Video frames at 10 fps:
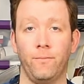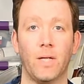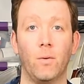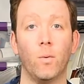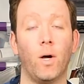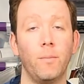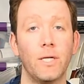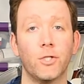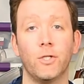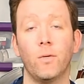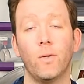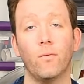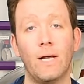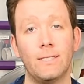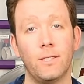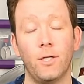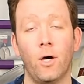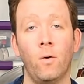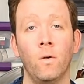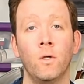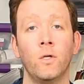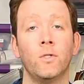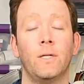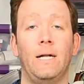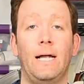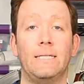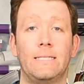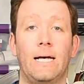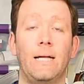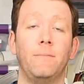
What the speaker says: And we want to make sure that we rest the dough so that it has time